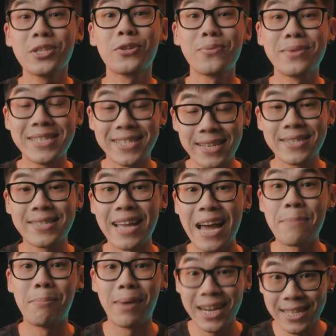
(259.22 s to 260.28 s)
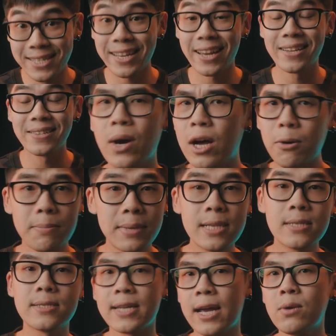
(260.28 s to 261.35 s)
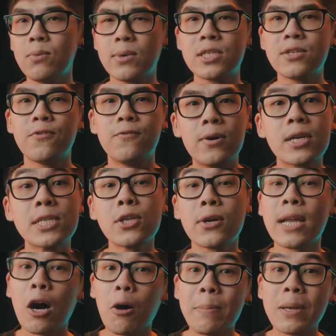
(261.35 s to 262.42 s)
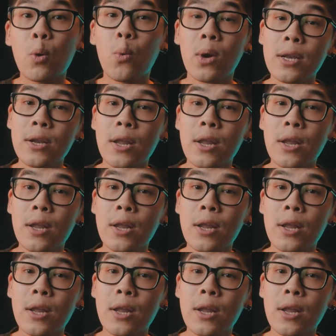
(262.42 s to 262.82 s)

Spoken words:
to resist that mindset. What helped me instead was to focus on helping one